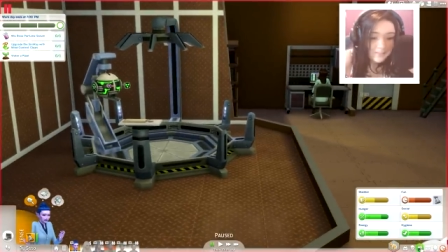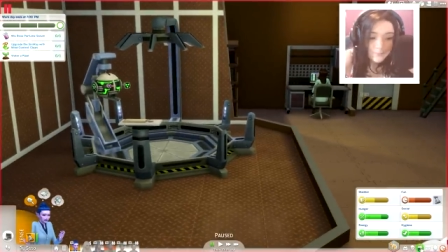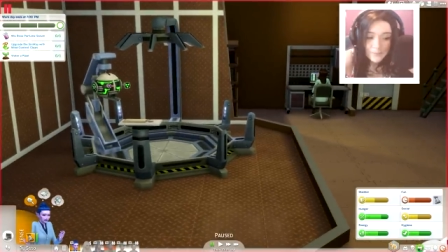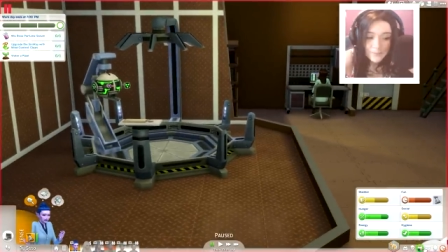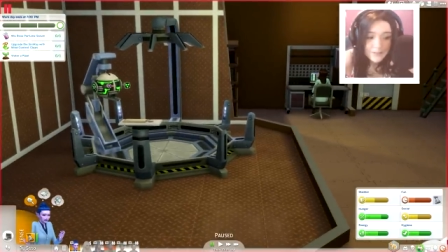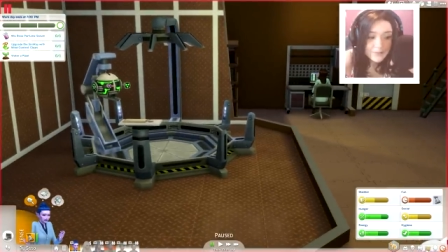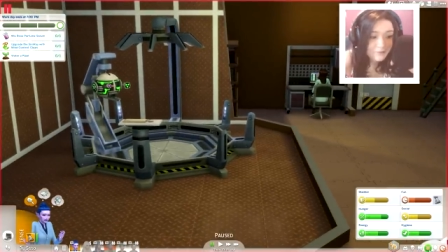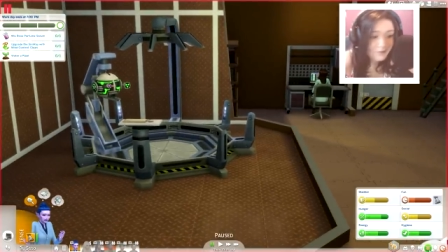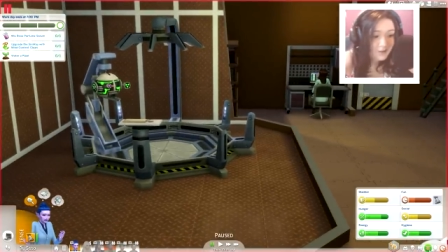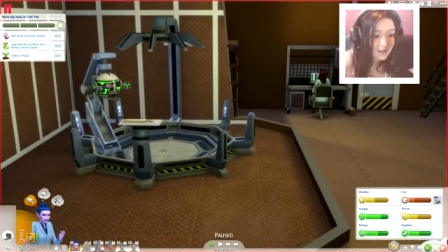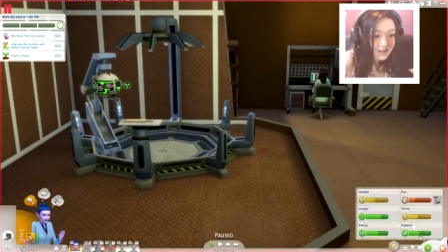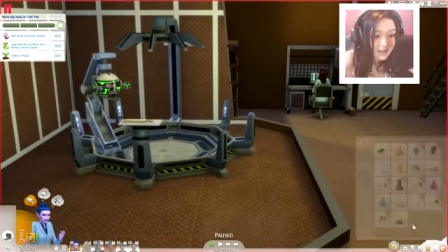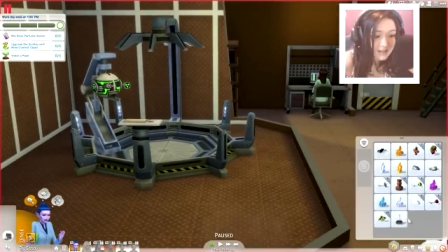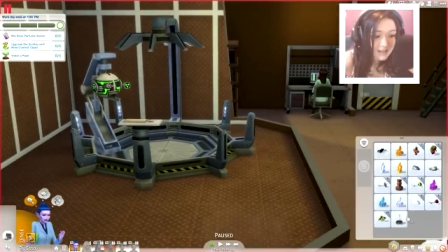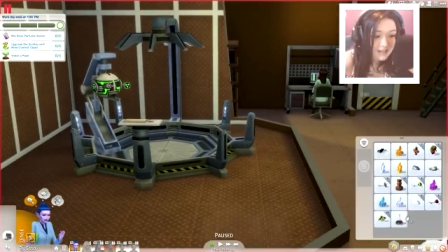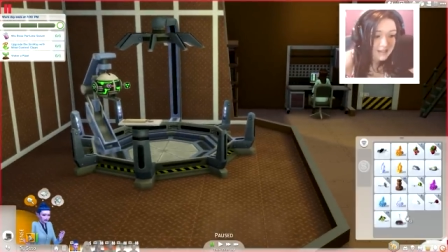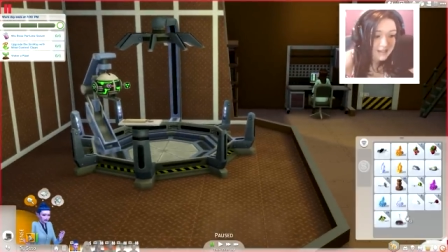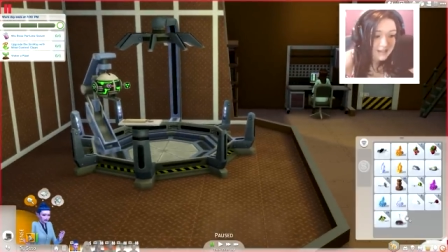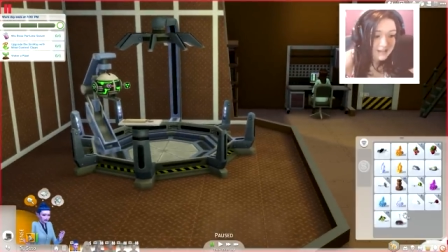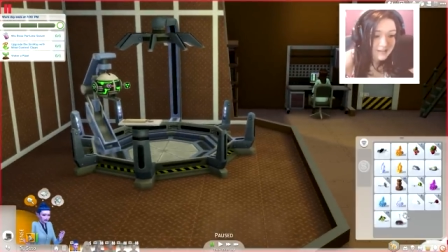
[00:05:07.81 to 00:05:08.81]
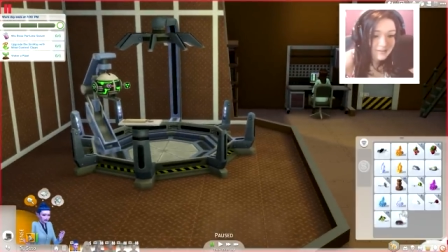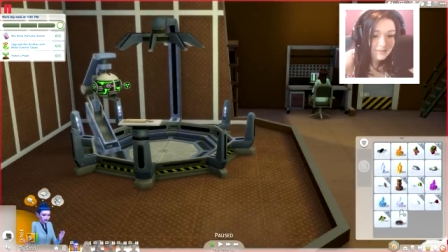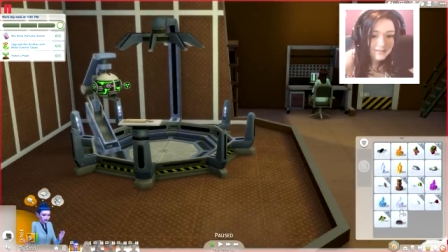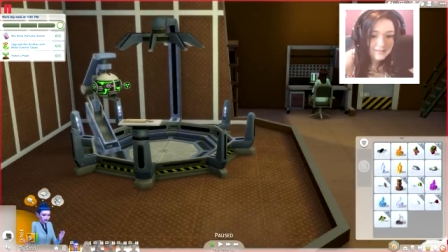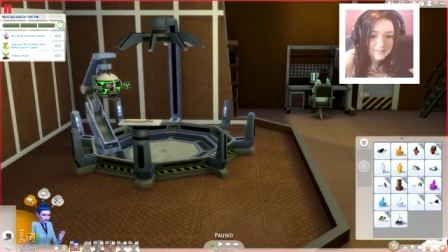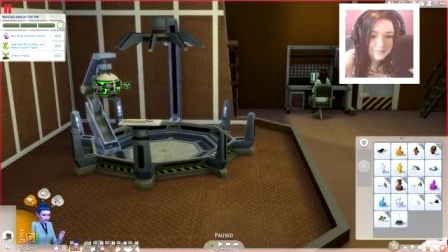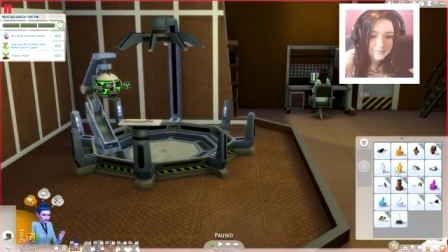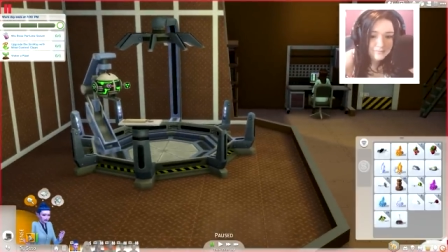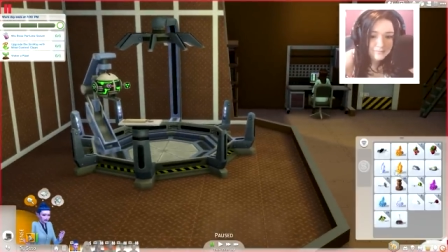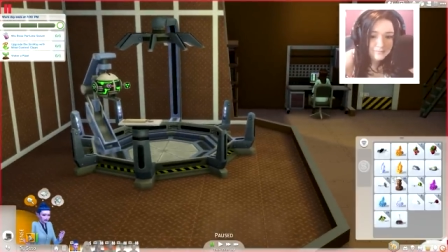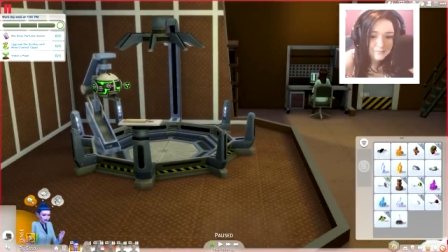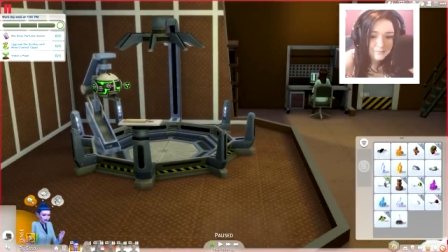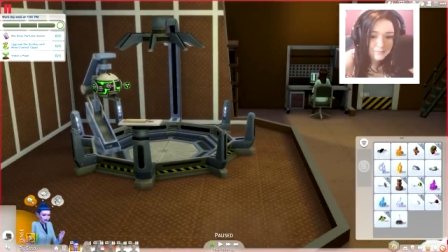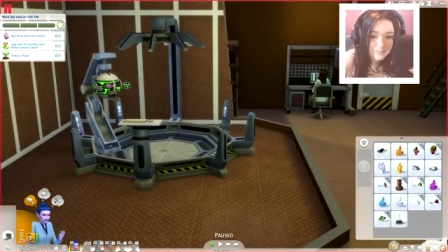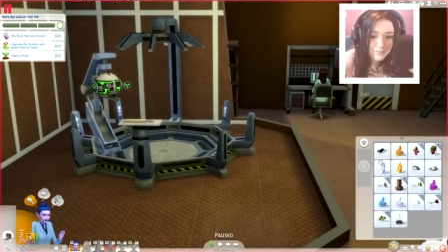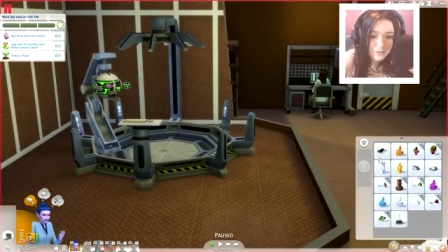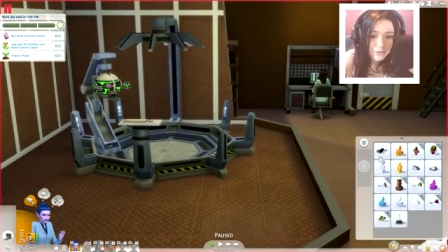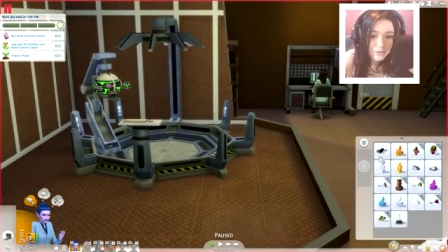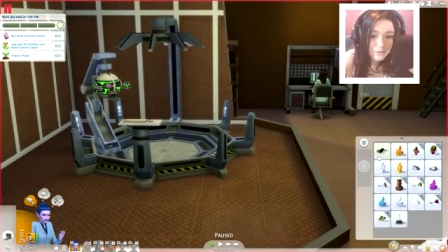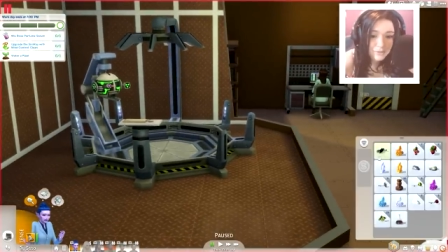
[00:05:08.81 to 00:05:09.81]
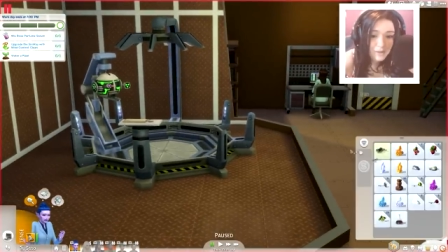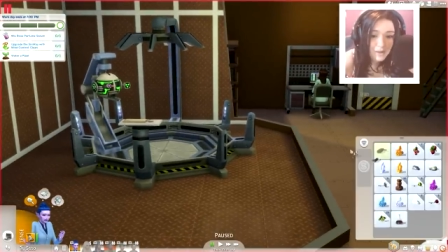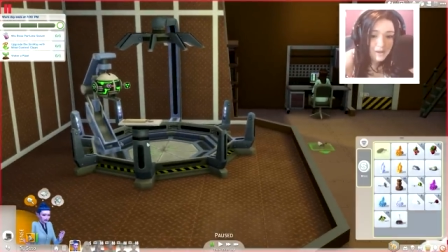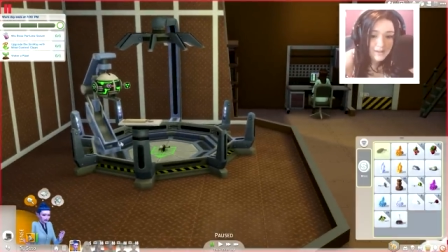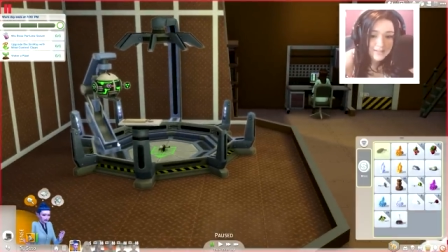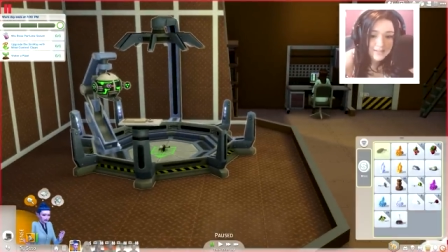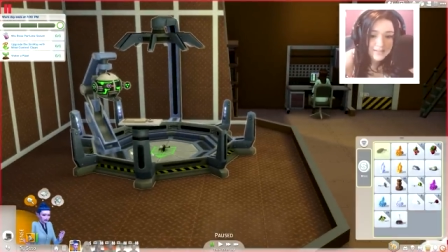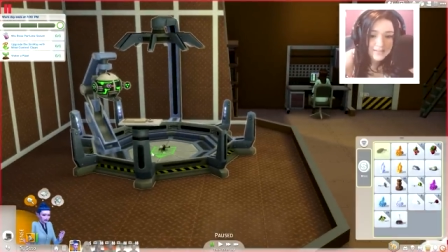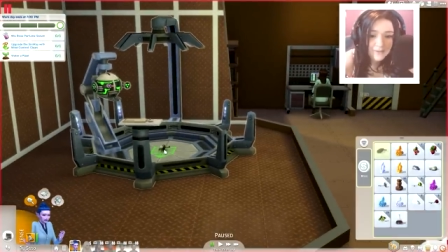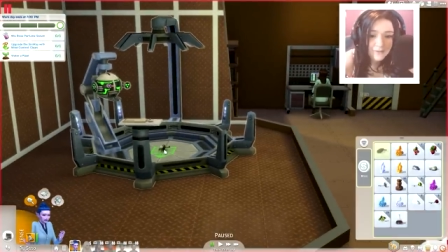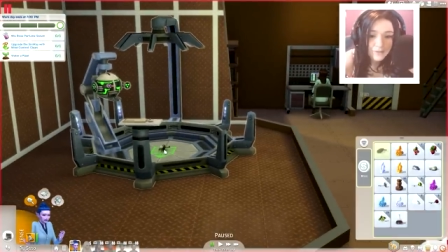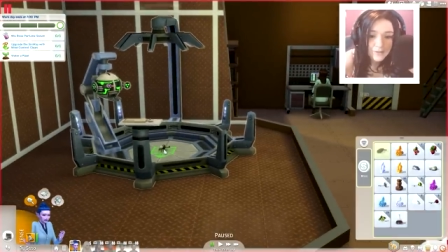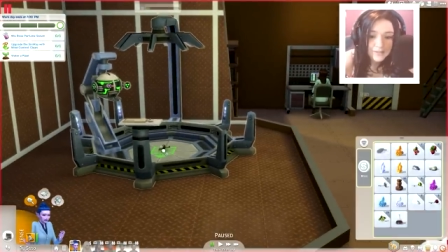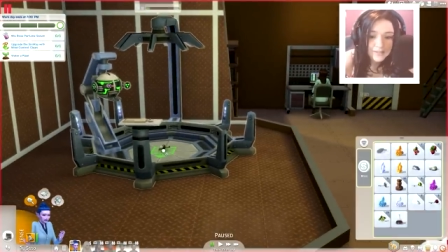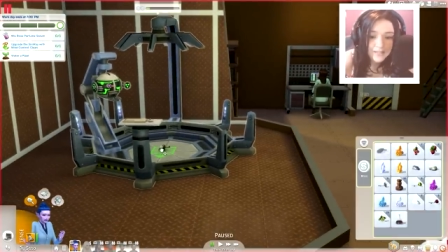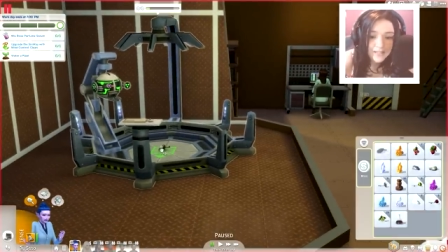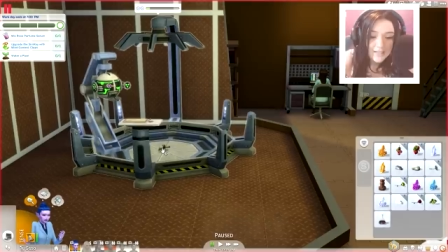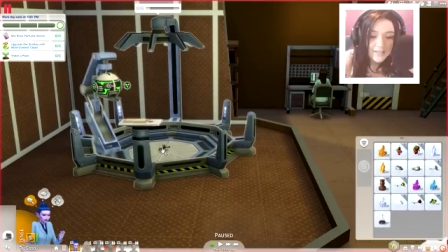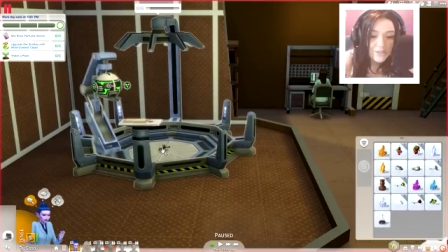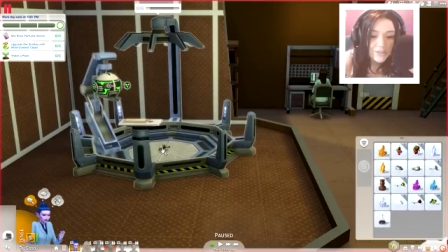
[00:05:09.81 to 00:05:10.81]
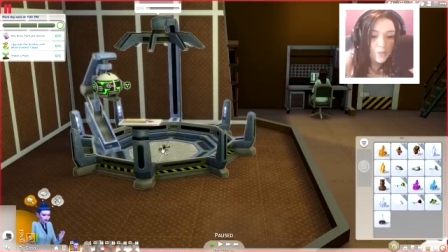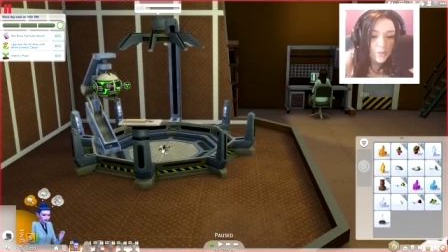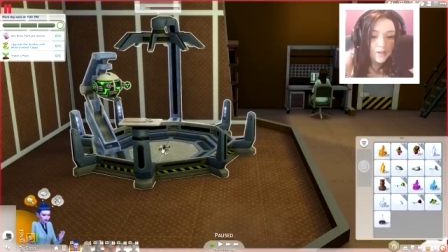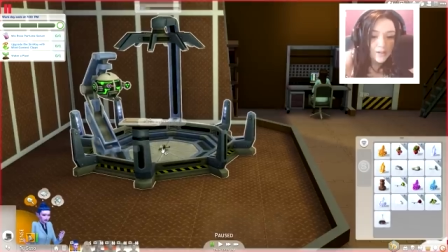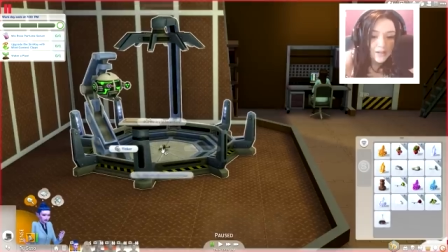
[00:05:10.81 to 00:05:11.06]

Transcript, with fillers: It's pretty freaking neat. You can do a lot of stuff with it.